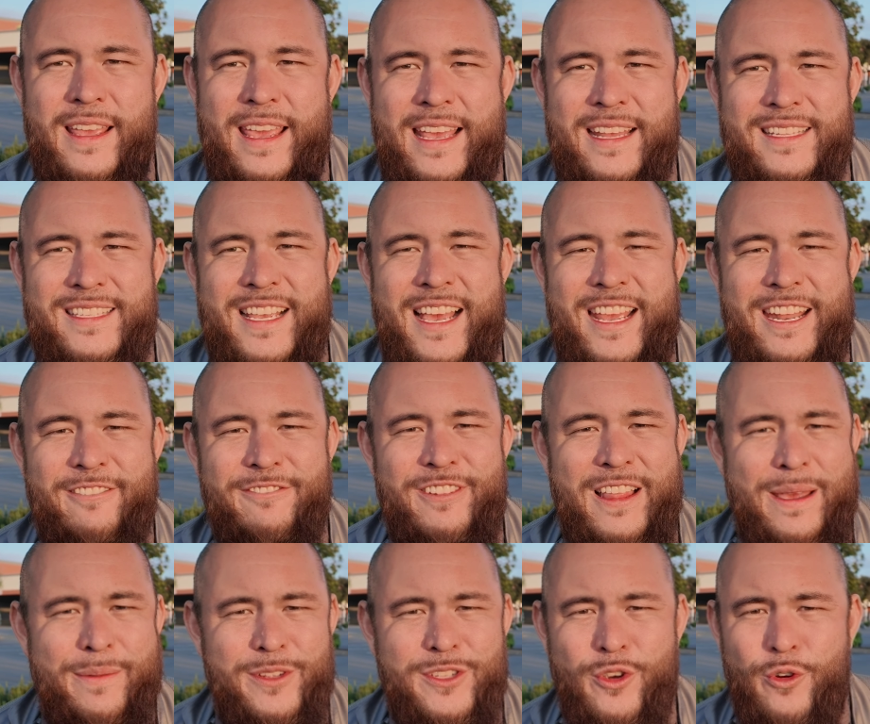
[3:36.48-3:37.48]

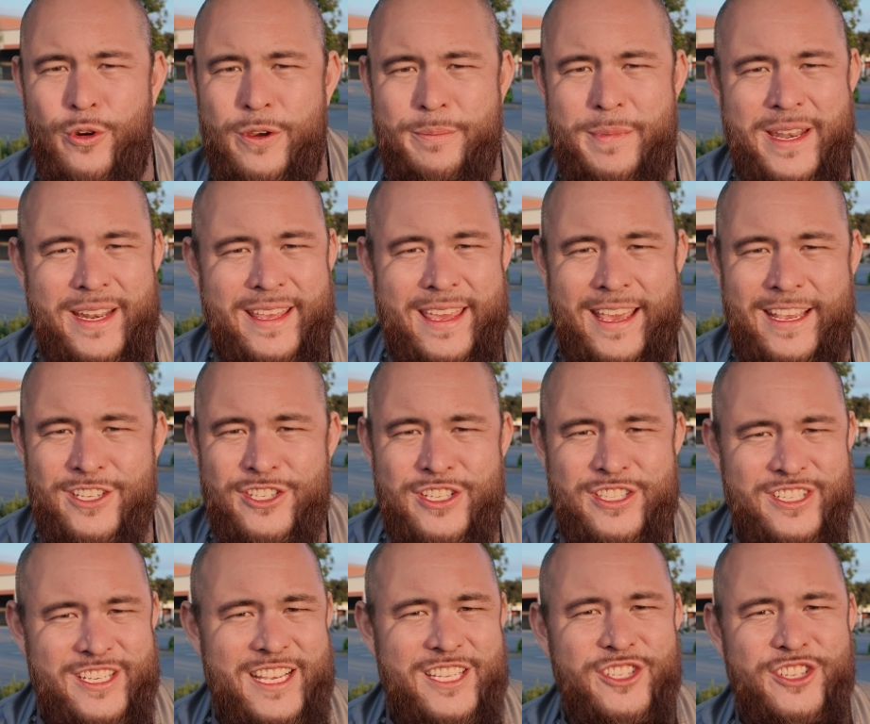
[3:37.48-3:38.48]
anti-inflammatory
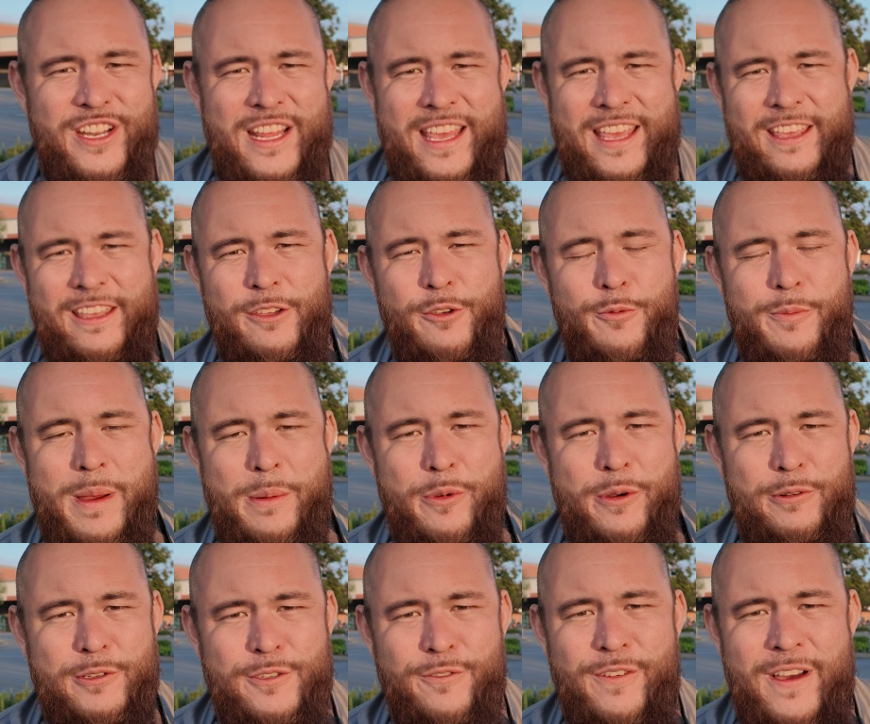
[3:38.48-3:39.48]
medications. Yesterday, you
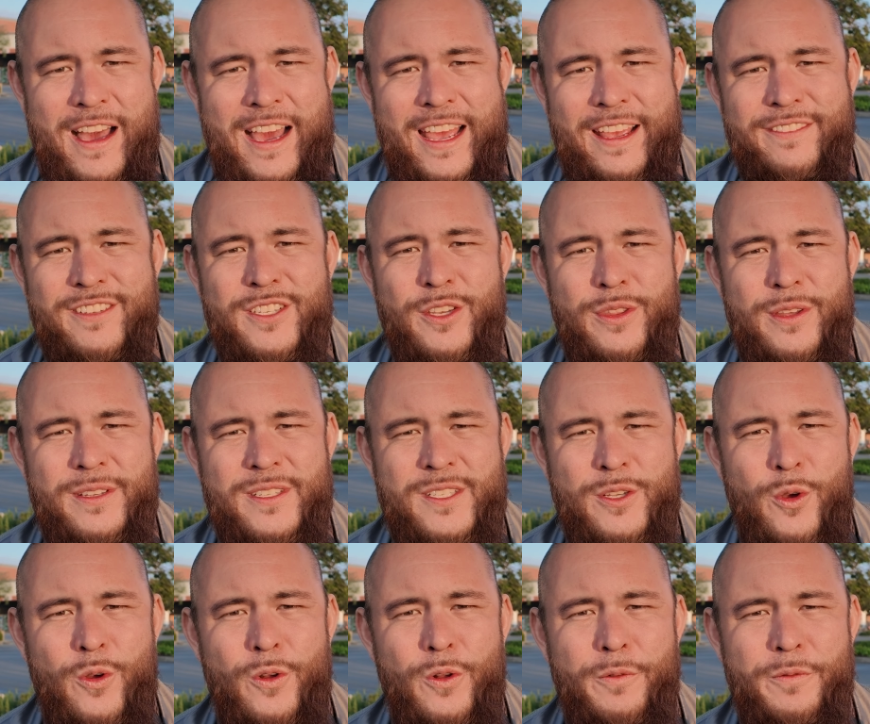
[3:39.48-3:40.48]
remember, it was 5,
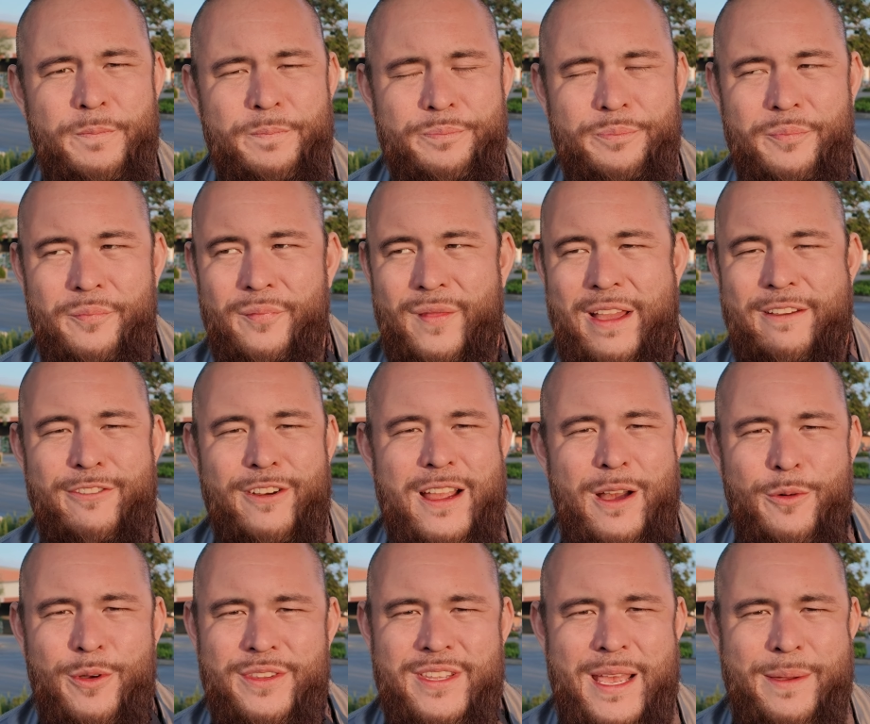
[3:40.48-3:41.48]
so I
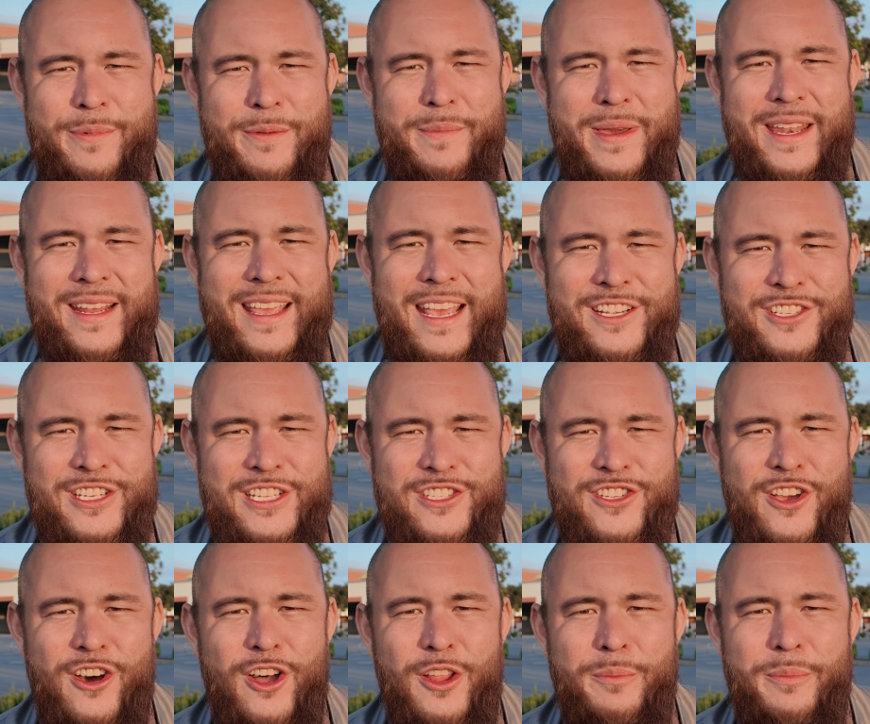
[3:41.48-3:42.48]
forgot what type of medication
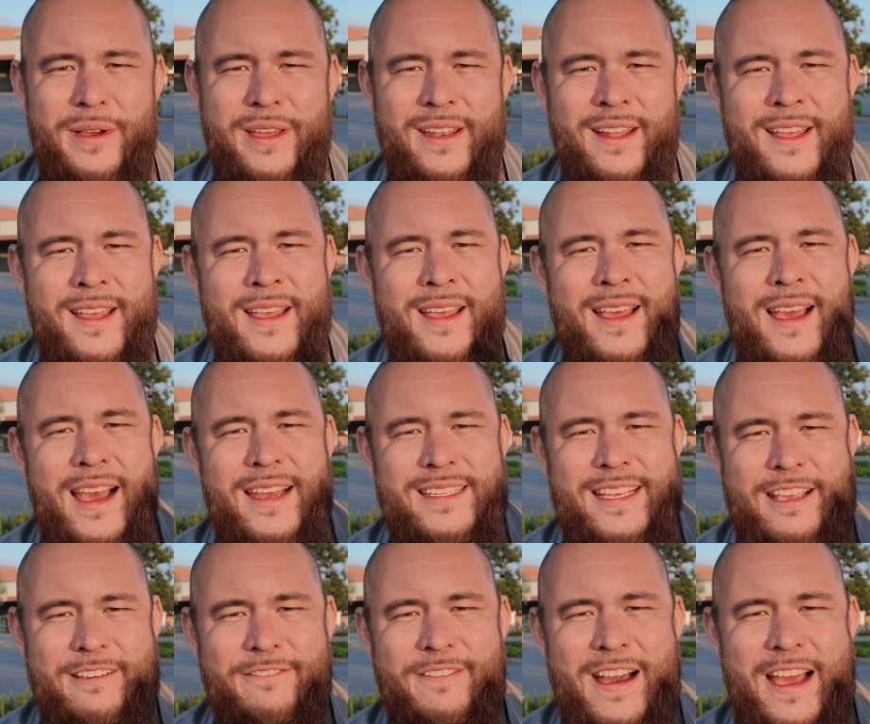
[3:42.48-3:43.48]
it's called, but I
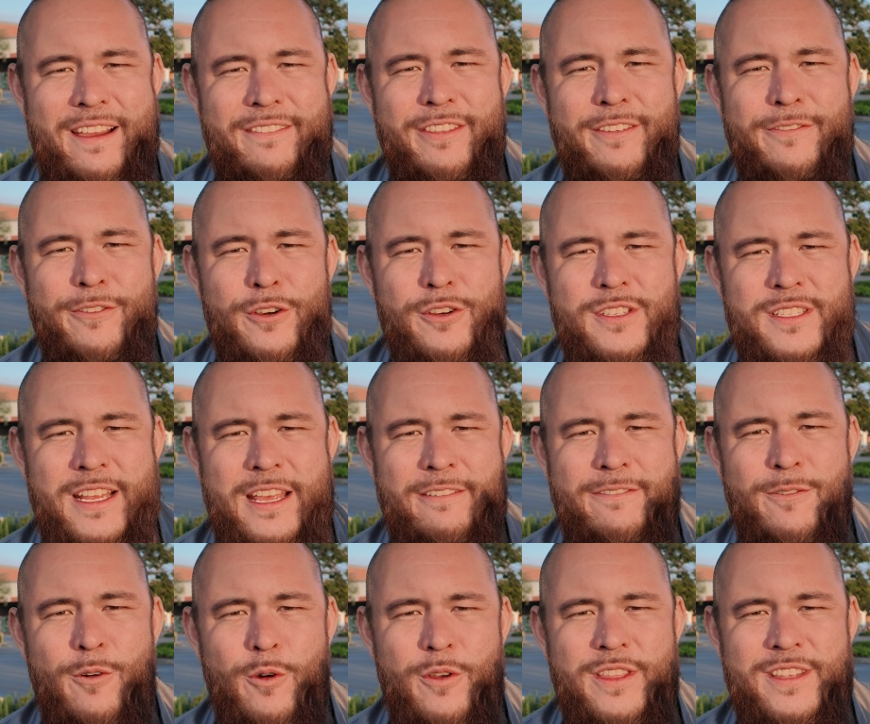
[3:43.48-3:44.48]
take 5 the first day,
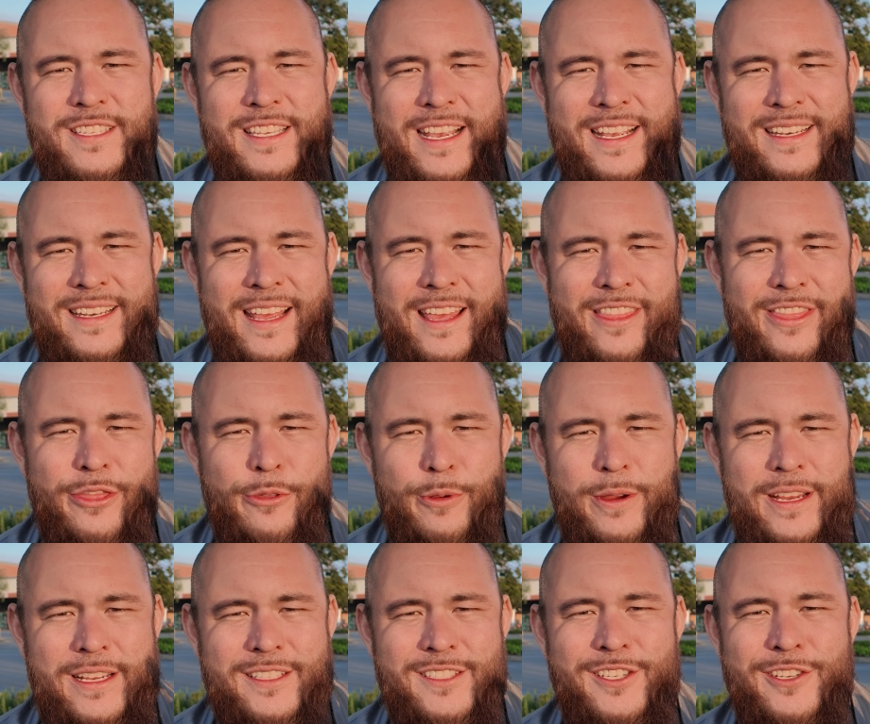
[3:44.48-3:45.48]
4 the second day,
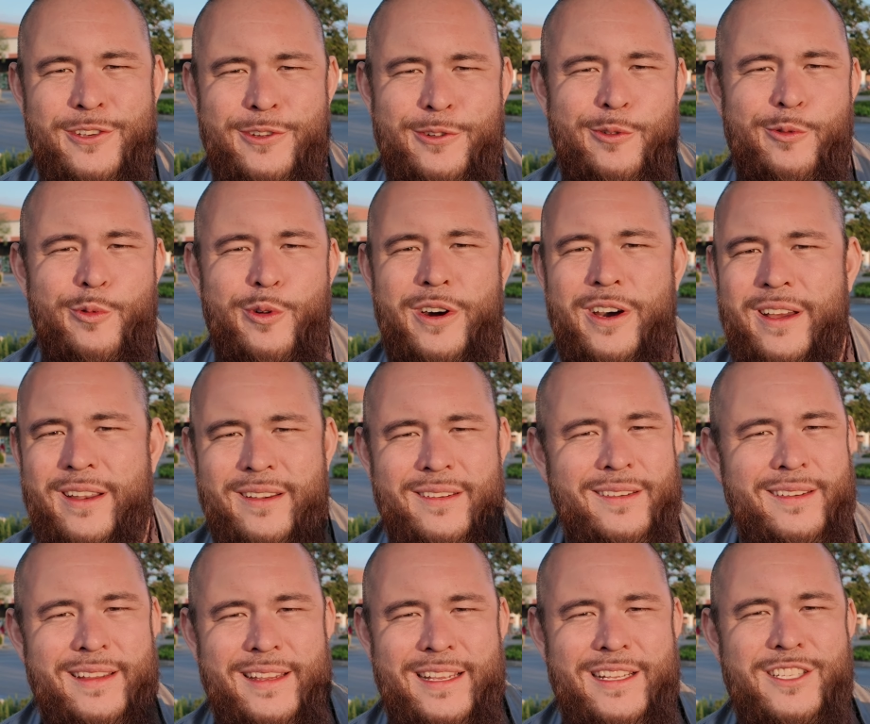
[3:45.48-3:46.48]
3, 2,
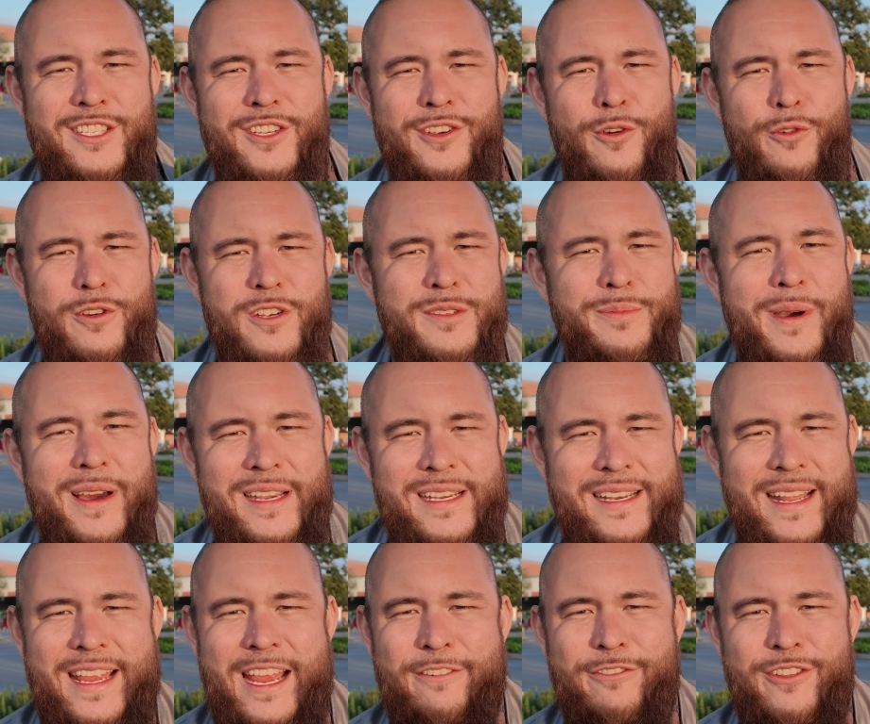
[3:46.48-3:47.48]
1 each
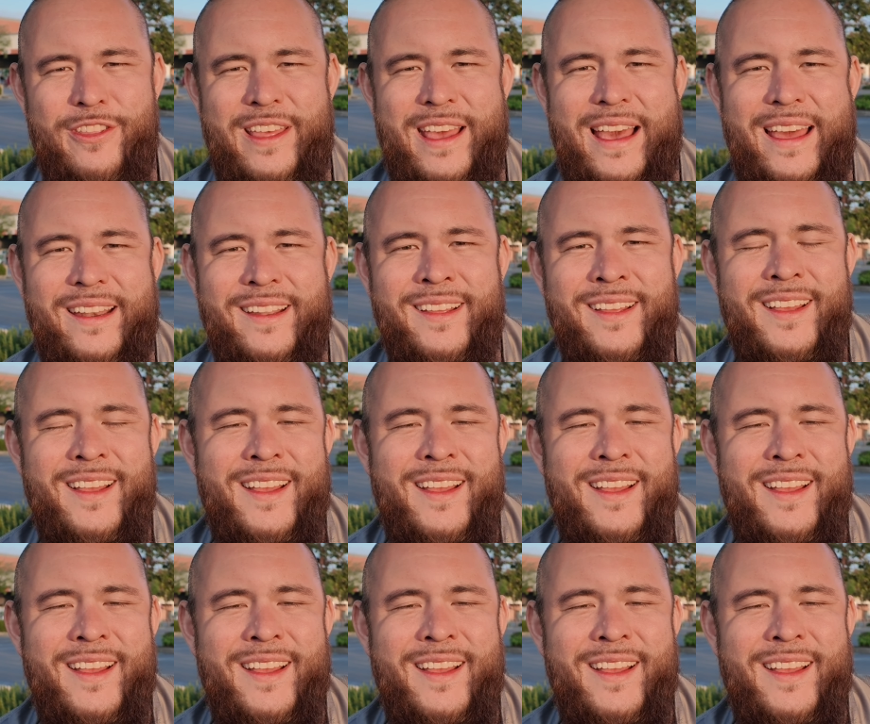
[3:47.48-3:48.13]
corresponding day after that.